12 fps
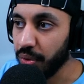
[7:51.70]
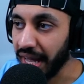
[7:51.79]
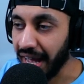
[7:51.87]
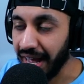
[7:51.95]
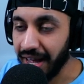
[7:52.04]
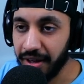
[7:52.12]
we
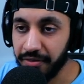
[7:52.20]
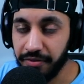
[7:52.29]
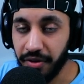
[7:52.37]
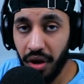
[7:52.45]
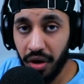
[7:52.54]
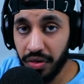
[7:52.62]

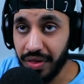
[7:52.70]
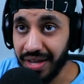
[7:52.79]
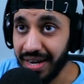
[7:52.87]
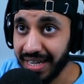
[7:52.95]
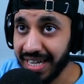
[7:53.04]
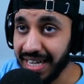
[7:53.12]
have
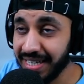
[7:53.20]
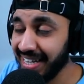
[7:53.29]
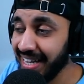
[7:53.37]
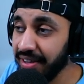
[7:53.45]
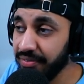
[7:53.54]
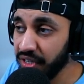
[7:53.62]
the
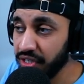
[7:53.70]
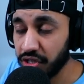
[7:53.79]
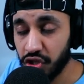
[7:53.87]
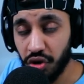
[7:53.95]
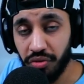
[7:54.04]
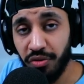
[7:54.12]
Nikita AVT
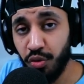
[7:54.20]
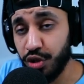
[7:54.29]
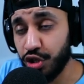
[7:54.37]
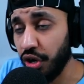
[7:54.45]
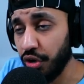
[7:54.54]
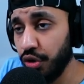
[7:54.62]
assault rifle,
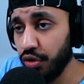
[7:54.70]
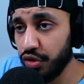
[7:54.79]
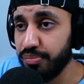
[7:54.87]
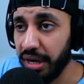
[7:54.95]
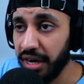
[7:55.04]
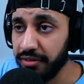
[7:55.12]
which got a
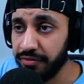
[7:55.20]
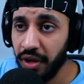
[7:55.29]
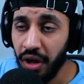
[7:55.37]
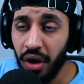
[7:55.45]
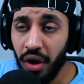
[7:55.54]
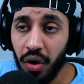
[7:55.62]
huge buff
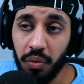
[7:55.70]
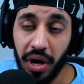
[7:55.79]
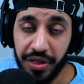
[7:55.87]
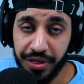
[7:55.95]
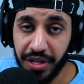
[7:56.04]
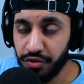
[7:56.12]

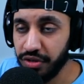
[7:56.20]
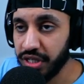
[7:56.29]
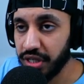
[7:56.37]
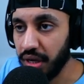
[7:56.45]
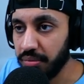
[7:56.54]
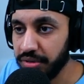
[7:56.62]
with this
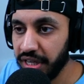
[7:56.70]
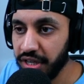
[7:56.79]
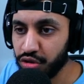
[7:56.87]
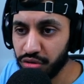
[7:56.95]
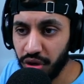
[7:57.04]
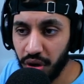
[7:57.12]
recent
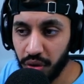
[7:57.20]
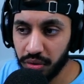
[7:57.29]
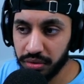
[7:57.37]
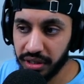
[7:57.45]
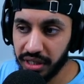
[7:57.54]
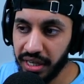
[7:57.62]
update. So not
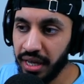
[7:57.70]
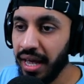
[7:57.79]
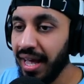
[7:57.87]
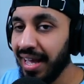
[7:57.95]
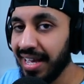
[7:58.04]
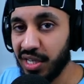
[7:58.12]
only
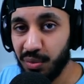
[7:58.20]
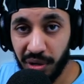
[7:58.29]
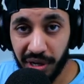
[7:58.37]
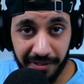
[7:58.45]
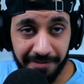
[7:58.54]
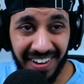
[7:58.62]
is it
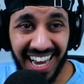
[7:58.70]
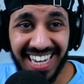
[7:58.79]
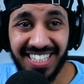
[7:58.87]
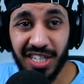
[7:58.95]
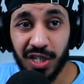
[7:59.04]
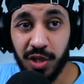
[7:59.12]
one of the
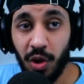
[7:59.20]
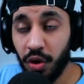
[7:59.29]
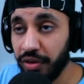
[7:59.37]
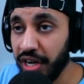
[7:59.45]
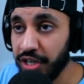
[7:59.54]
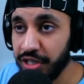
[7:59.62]
fastest
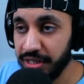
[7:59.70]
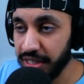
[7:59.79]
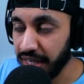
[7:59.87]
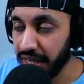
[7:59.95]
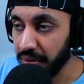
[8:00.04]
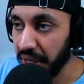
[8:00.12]
long range
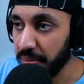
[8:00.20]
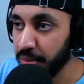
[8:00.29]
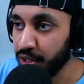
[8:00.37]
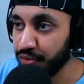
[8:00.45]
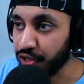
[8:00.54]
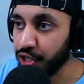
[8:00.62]
TTK
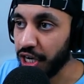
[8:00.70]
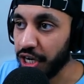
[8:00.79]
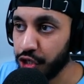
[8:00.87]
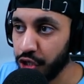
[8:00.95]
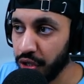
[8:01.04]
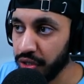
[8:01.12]
weapons for
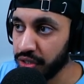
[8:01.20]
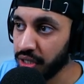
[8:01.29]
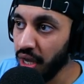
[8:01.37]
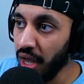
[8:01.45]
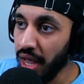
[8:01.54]
chest shots